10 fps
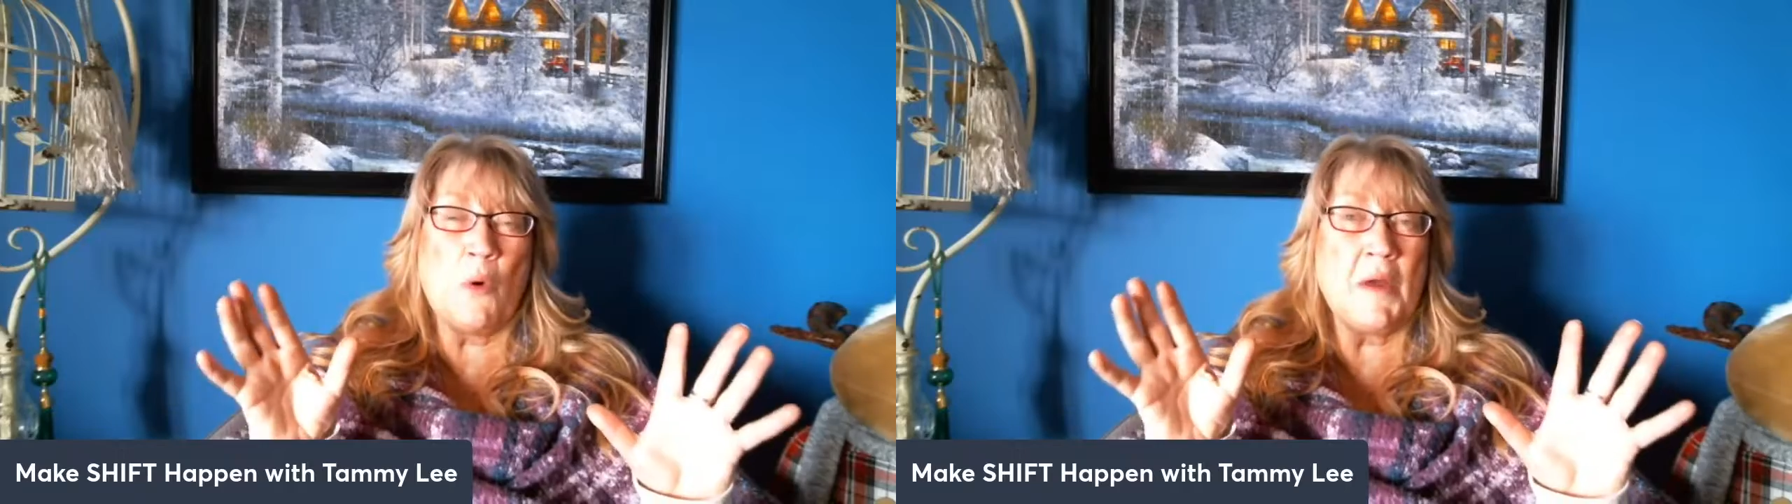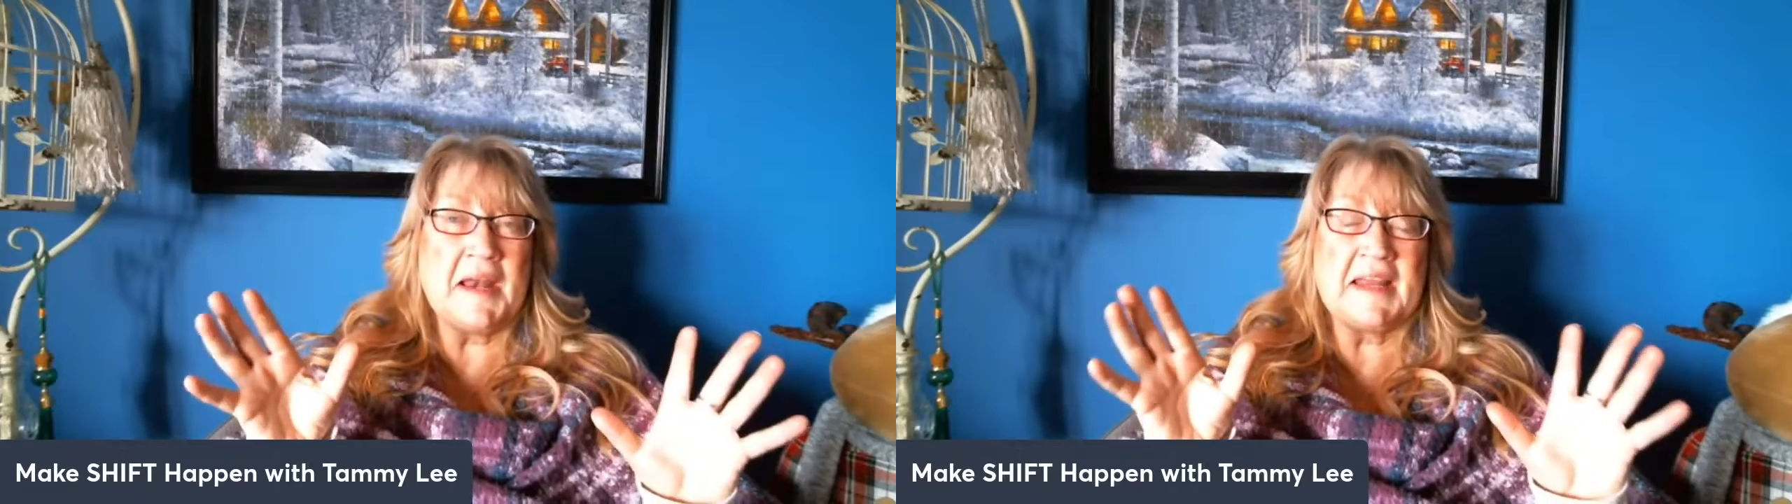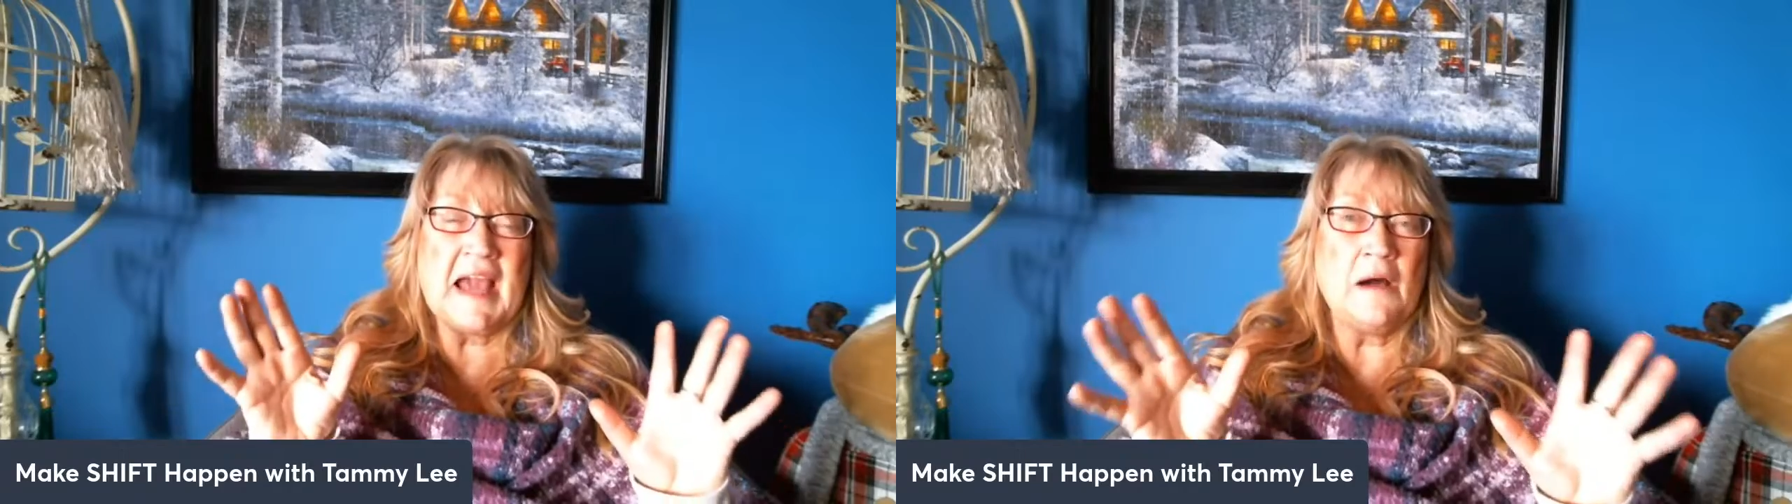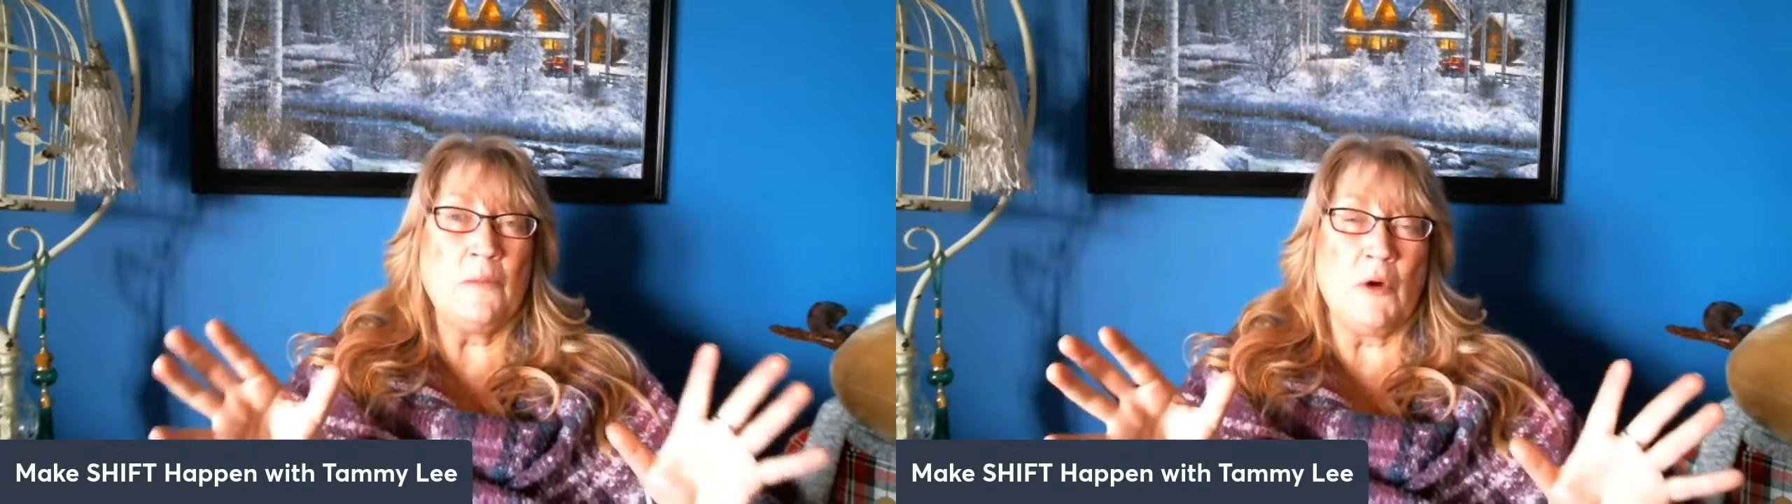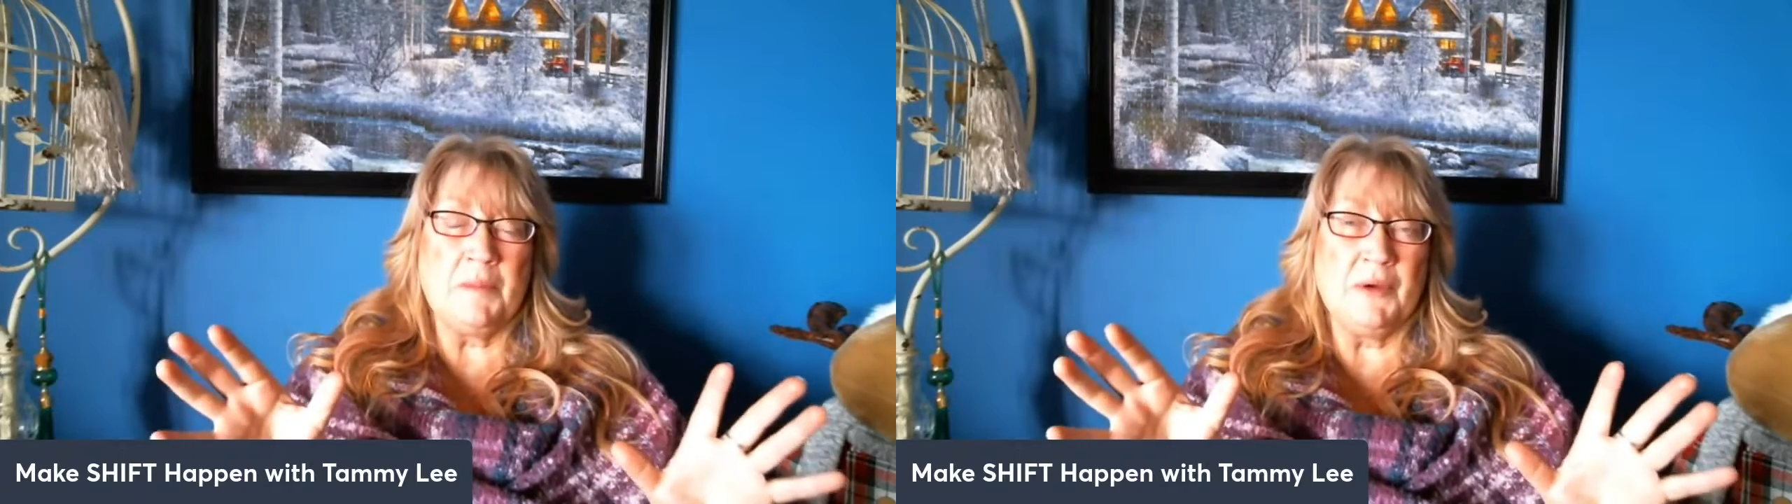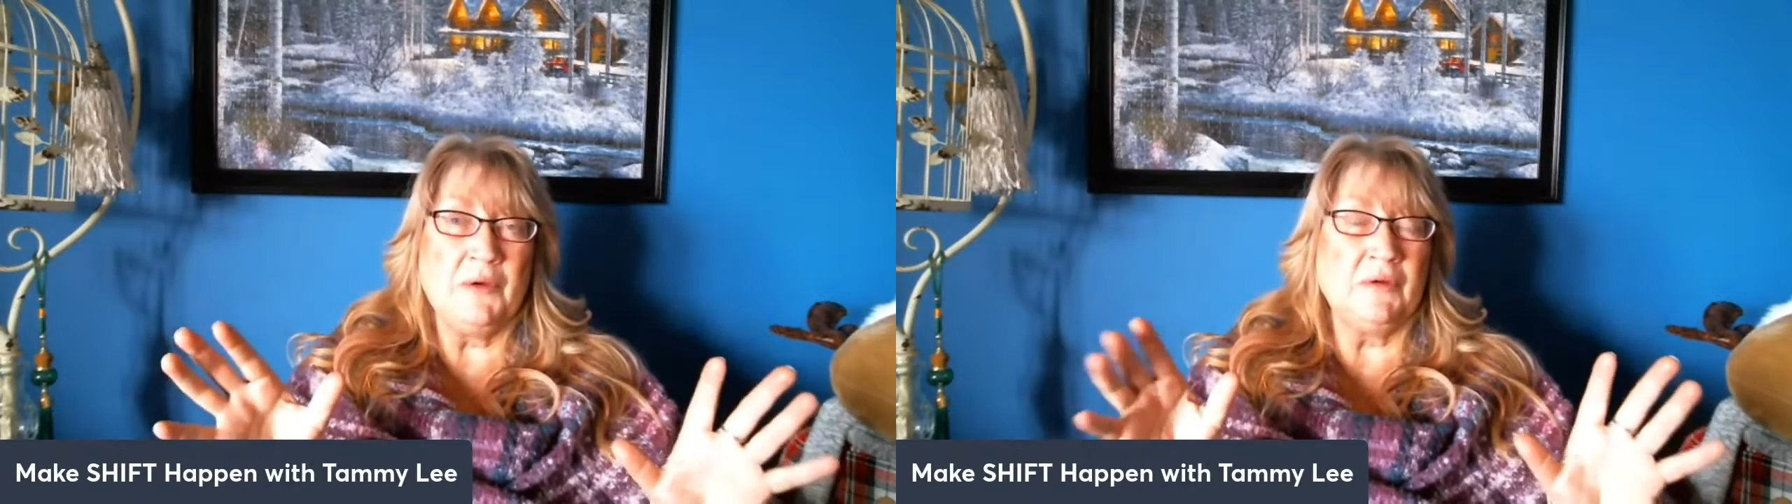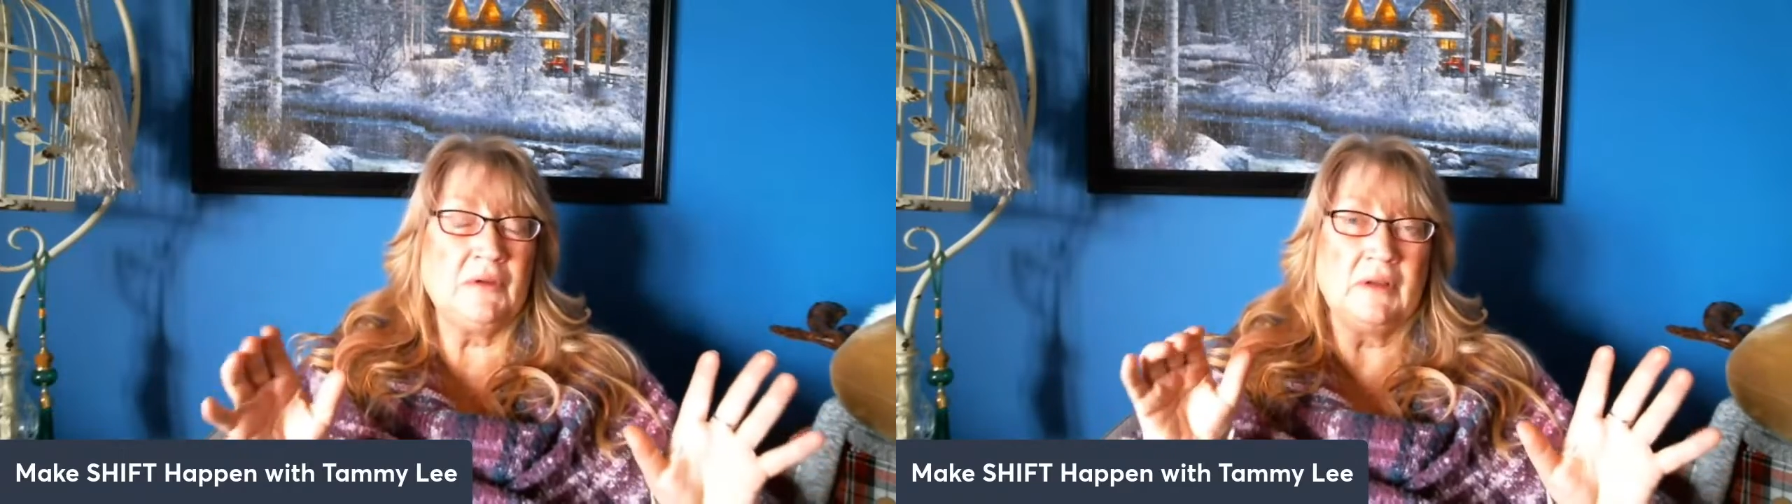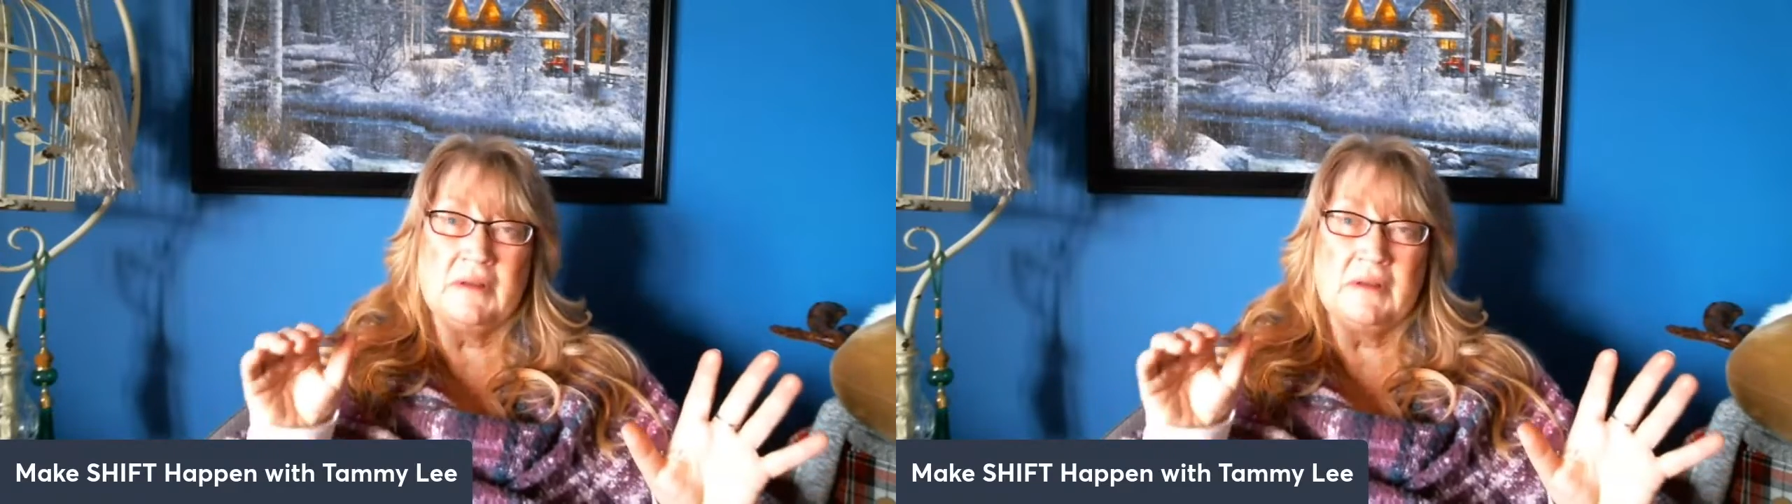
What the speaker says: pointed cowboy boot,